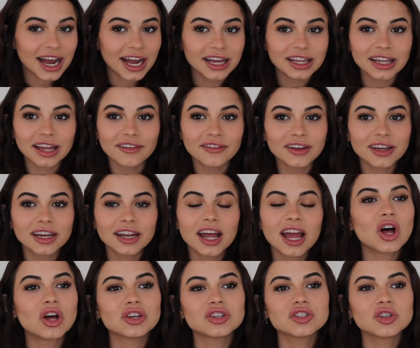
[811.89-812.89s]
I love it.
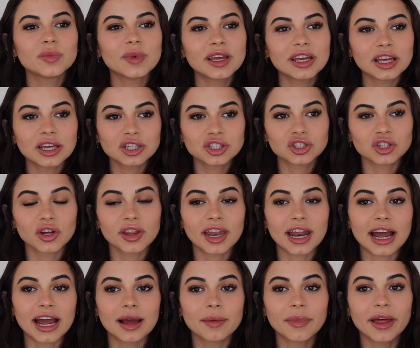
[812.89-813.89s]
Also making sure that
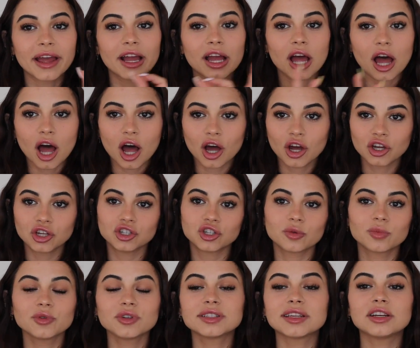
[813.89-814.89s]
I am like
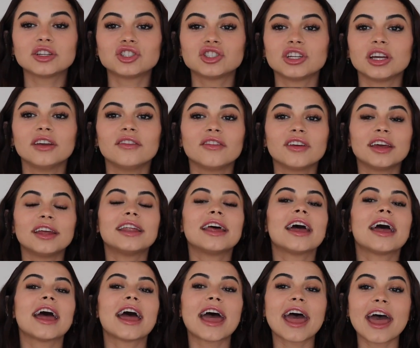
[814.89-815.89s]
100% shaven
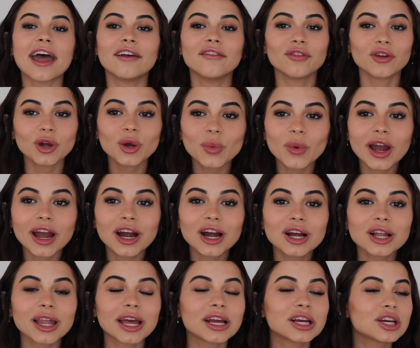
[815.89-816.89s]

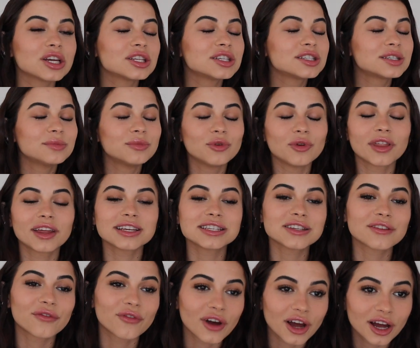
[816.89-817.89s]
everywhere, like smooth
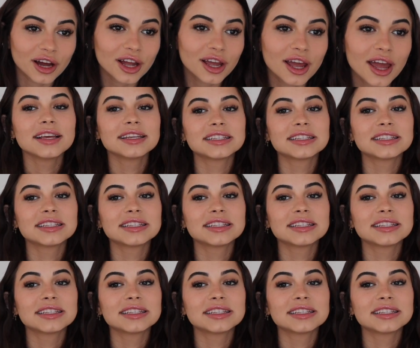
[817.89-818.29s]
as fuck,